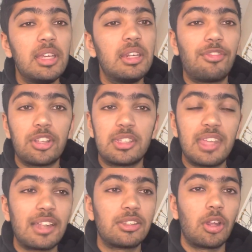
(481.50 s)
different
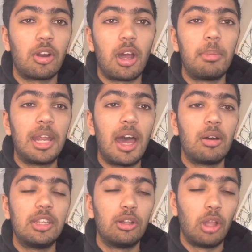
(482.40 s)
sets that are coming
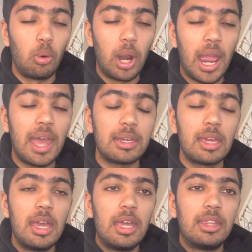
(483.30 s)
out in the lower
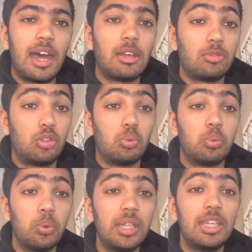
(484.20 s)
end that has
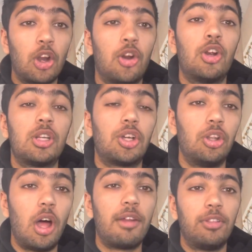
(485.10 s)
really hurt a
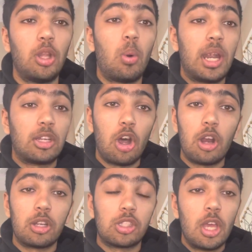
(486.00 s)
lot of lower end
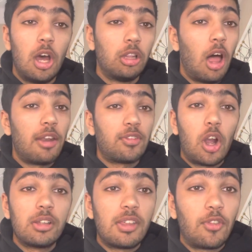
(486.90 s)
cards. A lot of
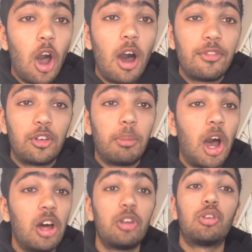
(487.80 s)
cards have gone from
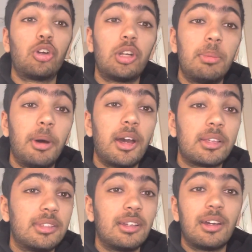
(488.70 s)

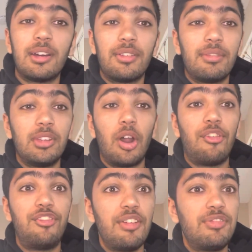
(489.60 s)
$130 to,
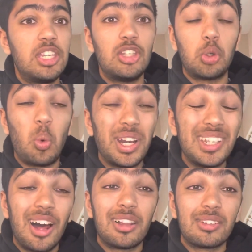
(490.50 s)
$15,
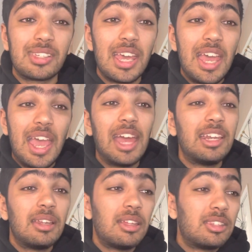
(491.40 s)
$20.
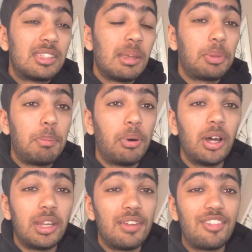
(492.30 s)
And simply
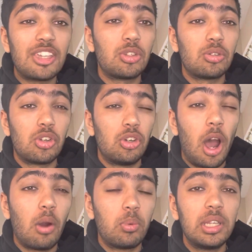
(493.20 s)
put, investors are
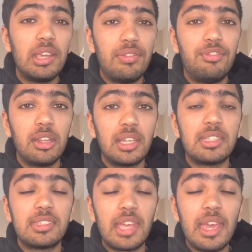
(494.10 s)
not really feeling
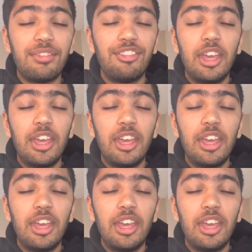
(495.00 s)
safe